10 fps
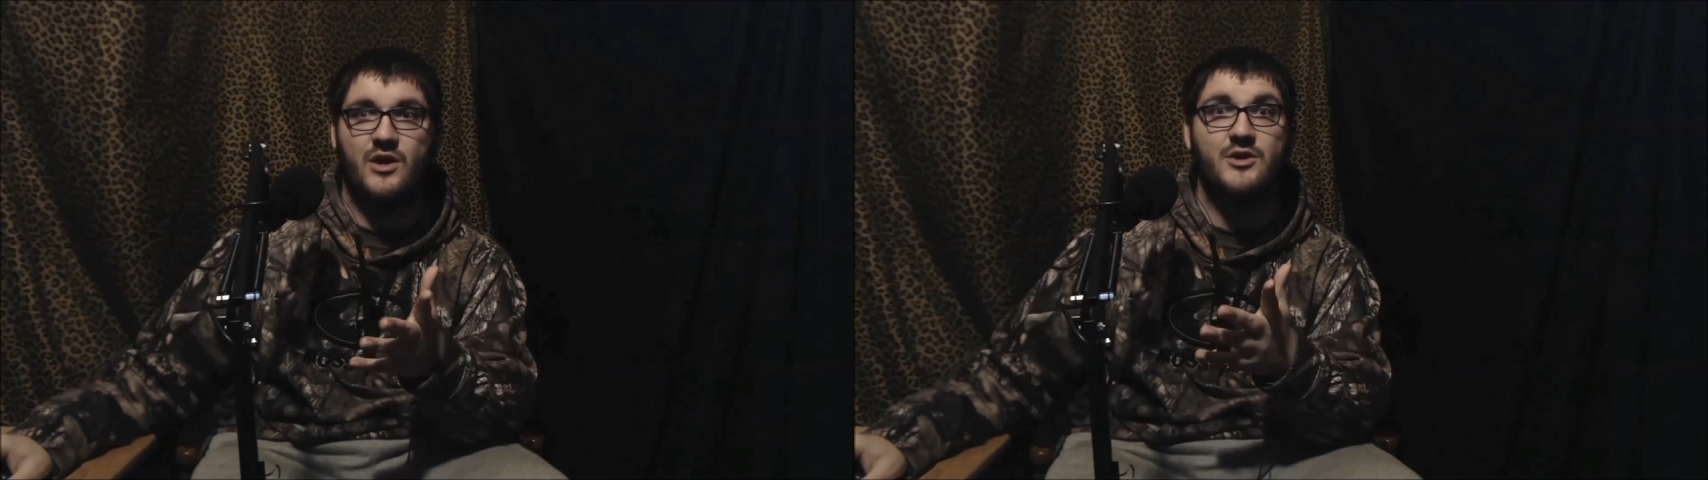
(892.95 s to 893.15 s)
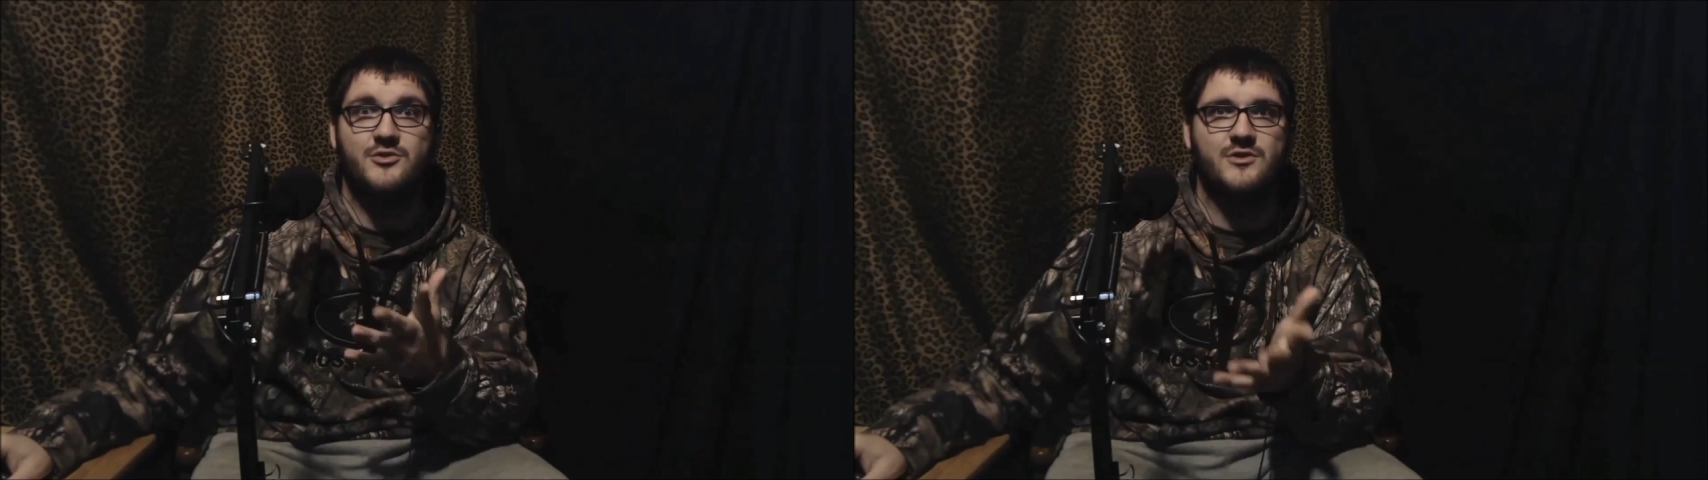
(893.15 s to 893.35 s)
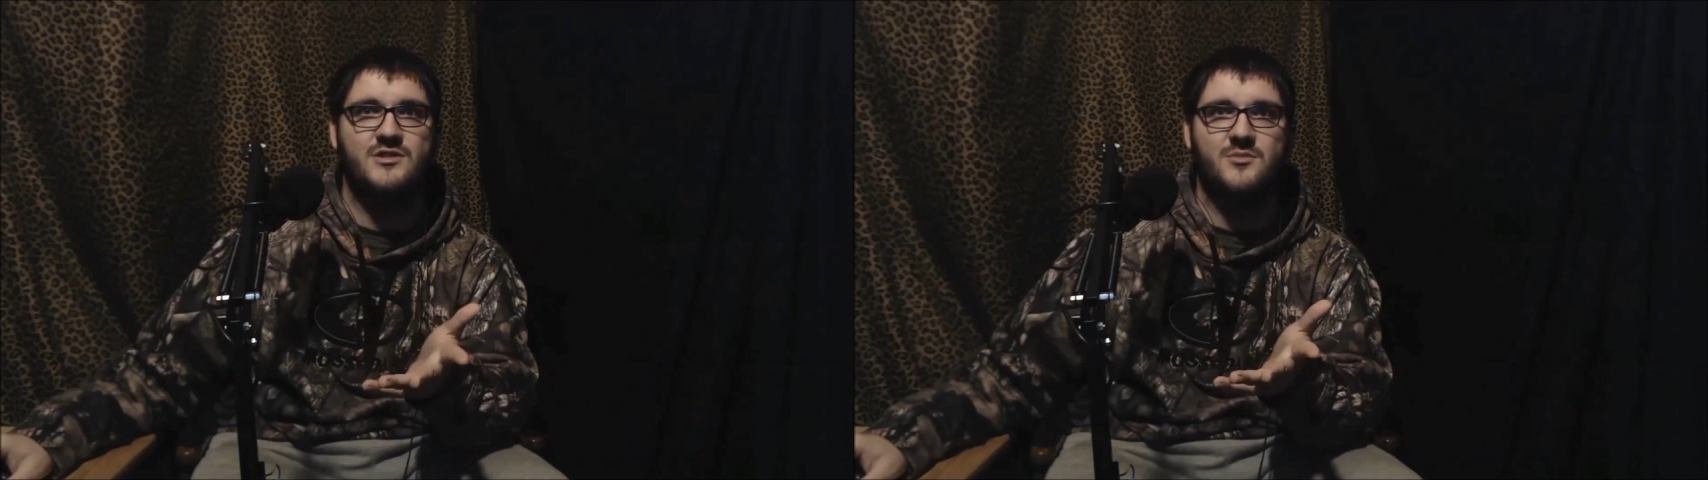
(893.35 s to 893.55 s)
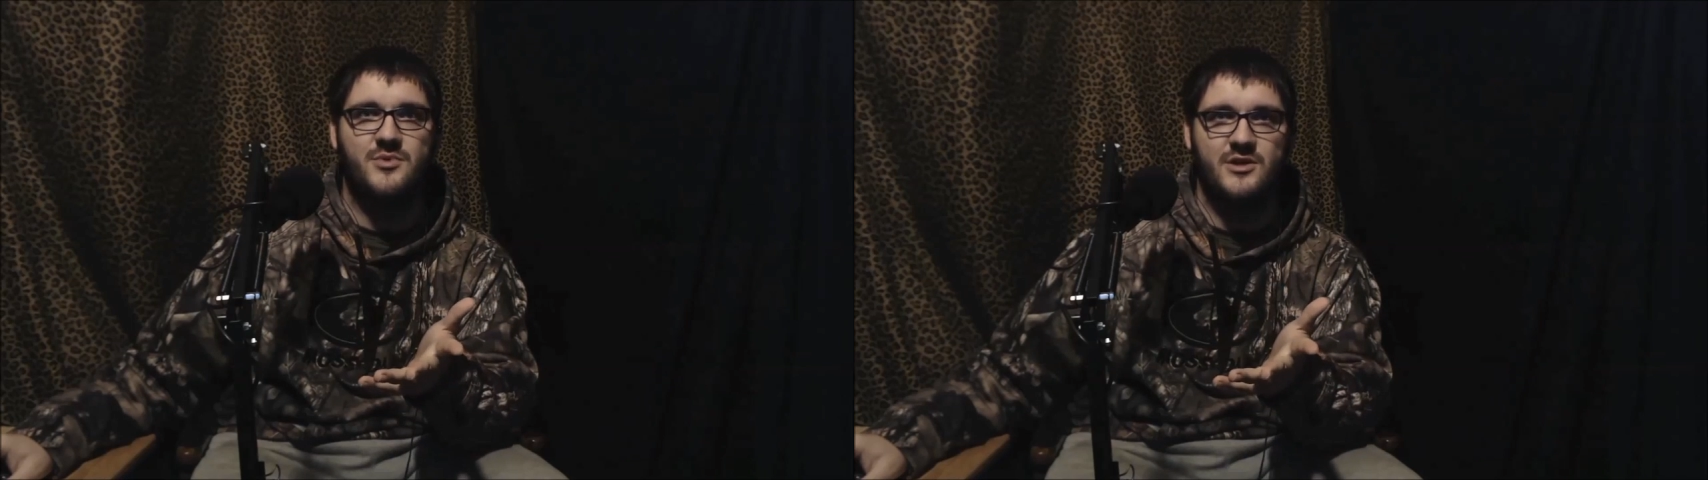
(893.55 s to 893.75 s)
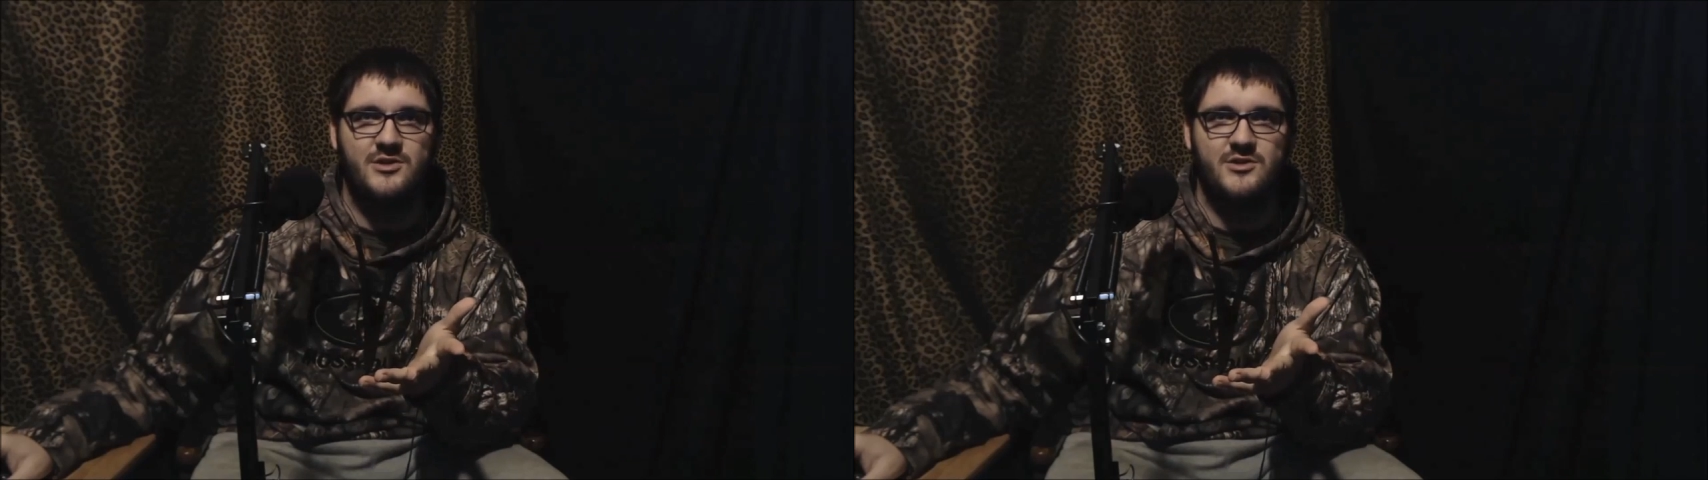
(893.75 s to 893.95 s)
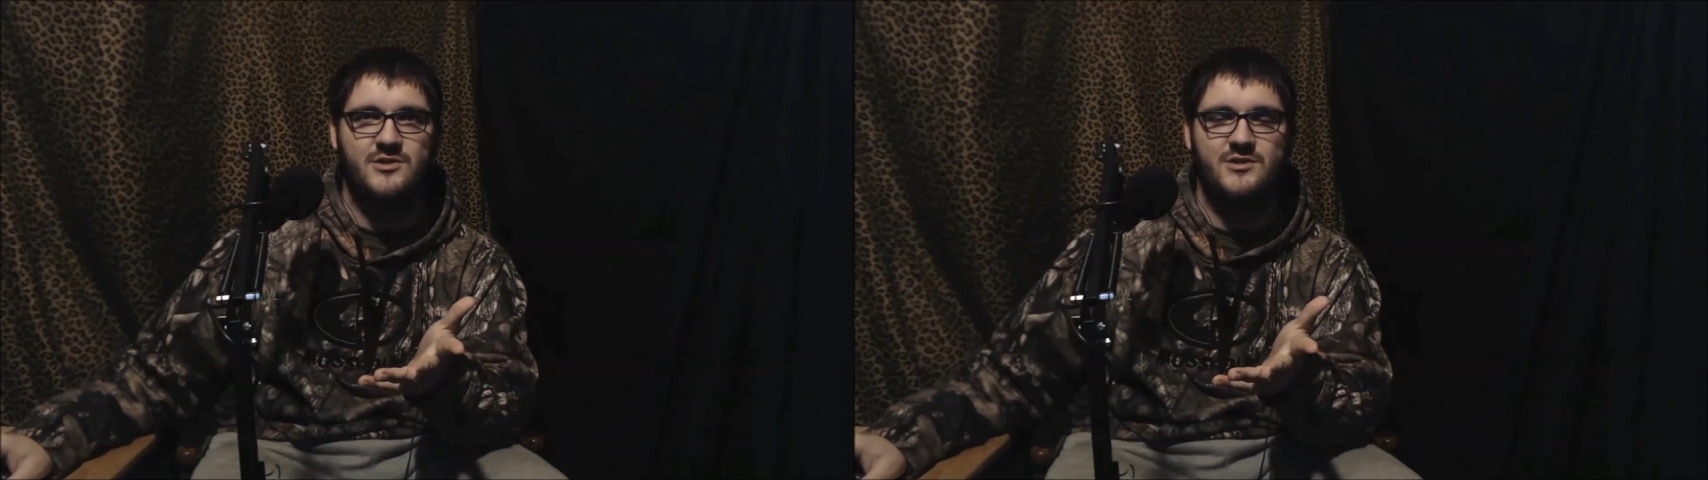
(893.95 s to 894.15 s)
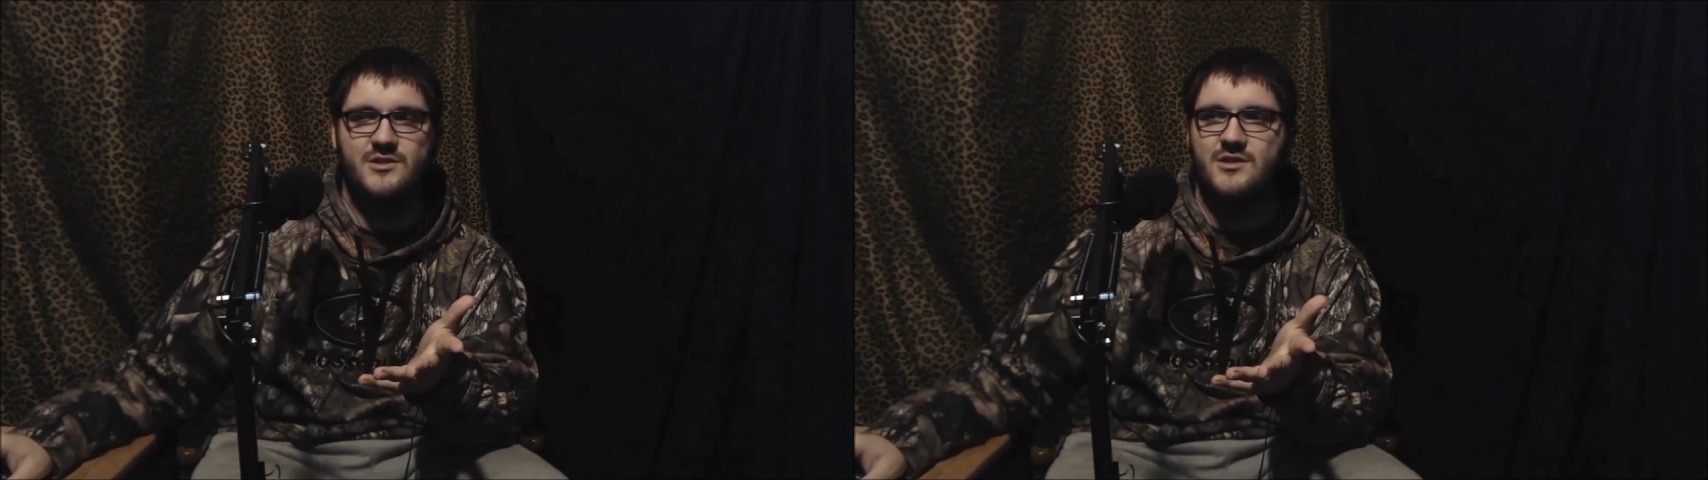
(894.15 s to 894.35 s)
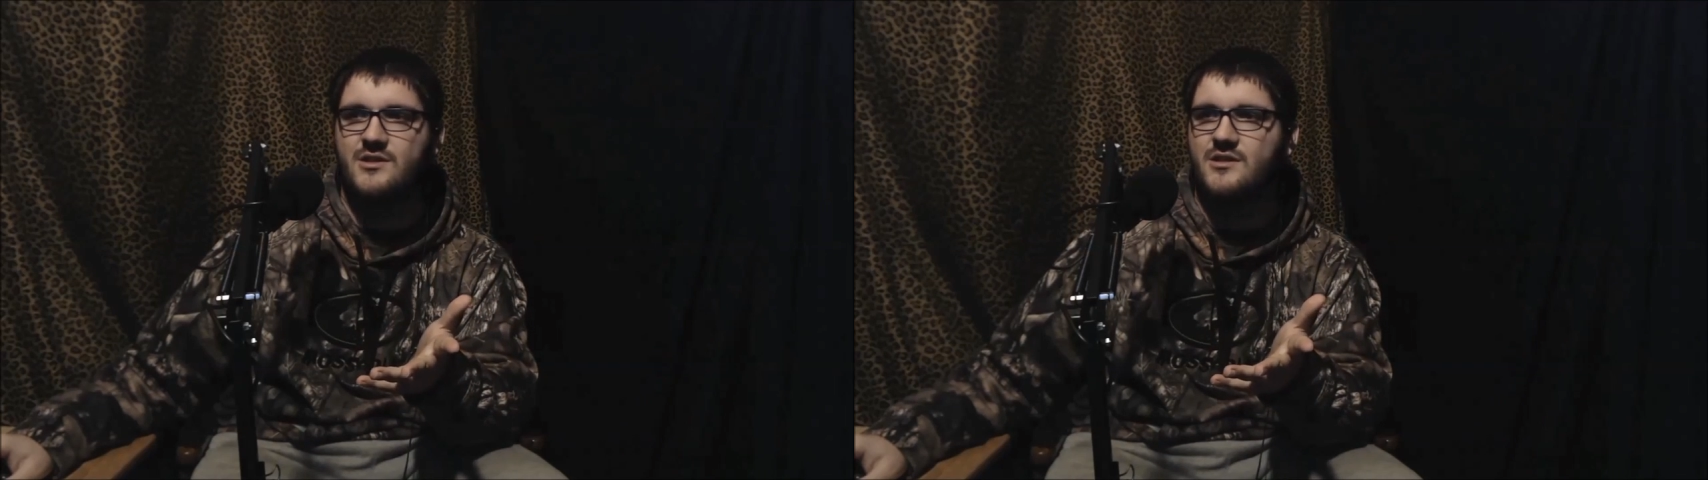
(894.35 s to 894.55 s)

hundreds of pictures.